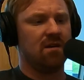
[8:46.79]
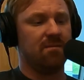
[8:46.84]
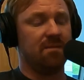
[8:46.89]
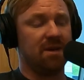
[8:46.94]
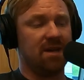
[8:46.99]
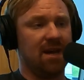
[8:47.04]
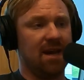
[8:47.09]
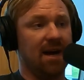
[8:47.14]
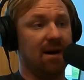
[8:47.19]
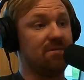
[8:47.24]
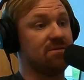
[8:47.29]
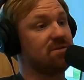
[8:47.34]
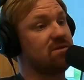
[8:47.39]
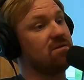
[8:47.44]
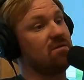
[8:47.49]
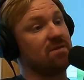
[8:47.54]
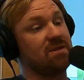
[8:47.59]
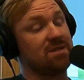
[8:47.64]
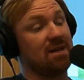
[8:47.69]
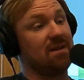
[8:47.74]
But yeah,
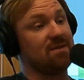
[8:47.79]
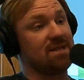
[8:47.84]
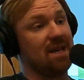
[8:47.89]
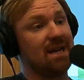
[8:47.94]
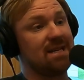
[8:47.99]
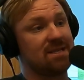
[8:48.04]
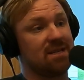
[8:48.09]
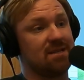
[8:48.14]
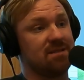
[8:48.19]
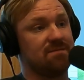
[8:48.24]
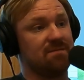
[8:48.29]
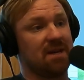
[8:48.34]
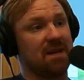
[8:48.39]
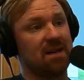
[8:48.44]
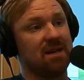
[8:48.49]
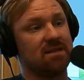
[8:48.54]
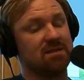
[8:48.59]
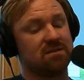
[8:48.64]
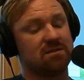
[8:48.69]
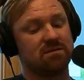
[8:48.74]
the reason I was asking is
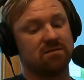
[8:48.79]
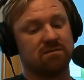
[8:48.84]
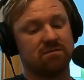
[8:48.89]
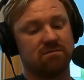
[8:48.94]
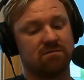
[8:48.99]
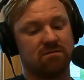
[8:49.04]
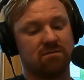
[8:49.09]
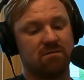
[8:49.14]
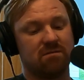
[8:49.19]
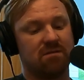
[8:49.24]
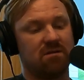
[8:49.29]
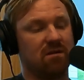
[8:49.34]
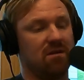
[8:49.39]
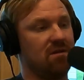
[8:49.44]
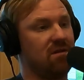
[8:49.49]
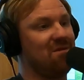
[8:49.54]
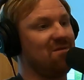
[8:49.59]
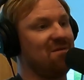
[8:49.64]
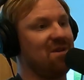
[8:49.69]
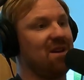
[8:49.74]
because you
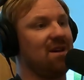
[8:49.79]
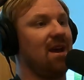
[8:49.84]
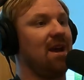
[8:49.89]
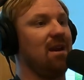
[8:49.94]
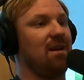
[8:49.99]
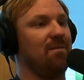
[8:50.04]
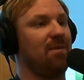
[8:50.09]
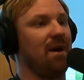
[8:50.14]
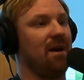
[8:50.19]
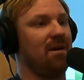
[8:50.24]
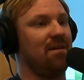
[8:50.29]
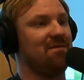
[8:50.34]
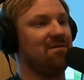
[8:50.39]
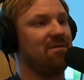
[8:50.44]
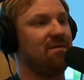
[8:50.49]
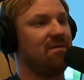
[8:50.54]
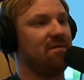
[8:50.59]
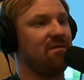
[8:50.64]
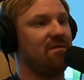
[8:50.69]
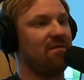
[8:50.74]
don't need
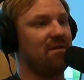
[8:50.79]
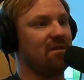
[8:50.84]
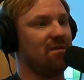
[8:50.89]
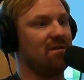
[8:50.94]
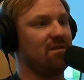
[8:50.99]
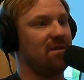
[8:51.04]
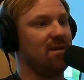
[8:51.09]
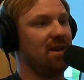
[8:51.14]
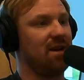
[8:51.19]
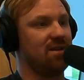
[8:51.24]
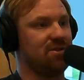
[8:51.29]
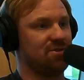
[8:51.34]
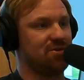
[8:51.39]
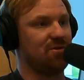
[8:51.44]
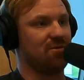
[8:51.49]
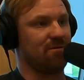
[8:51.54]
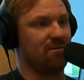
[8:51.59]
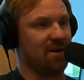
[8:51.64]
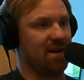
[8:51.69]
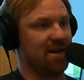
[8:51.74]
80-pound for
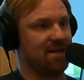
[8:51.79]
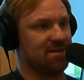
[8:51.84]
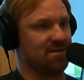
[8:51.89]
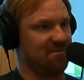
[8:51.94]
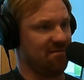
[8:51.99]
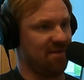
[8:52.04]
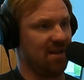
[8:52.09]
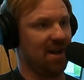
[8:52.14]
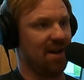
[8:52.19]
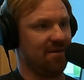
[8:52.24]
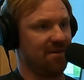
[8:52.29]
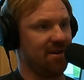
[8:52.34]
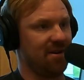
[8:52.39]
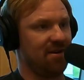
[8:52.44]
inshore reds and flounder.